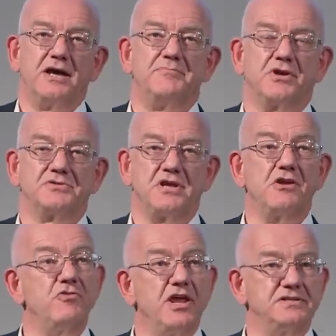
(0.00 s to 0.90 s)
because it
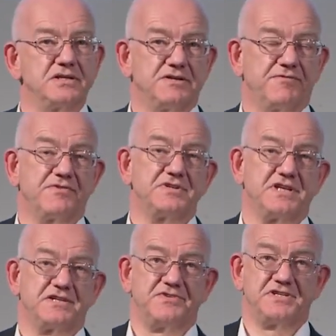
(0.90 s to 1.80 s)
creates a different
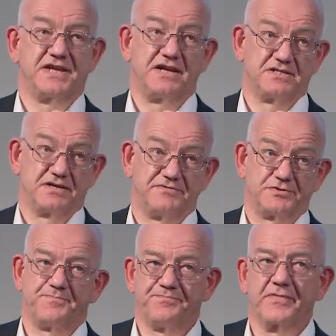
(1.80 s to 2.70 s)
set of
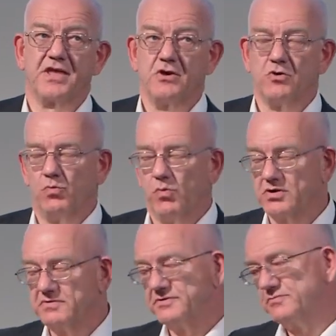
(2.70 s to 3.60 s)
incentives. One
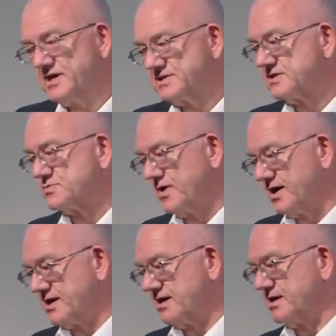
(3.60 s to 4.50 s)
of the reasons
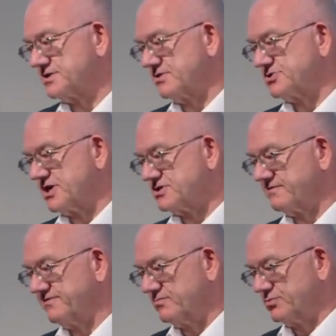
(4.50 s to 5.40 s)
why association
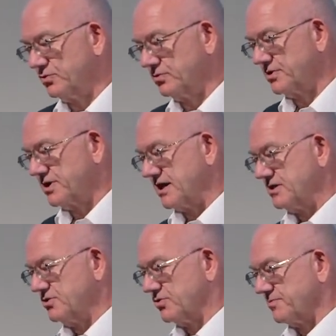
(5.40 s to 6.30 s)
football in
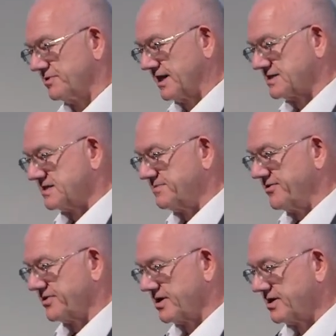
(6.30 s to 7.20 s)
Europe and Latin America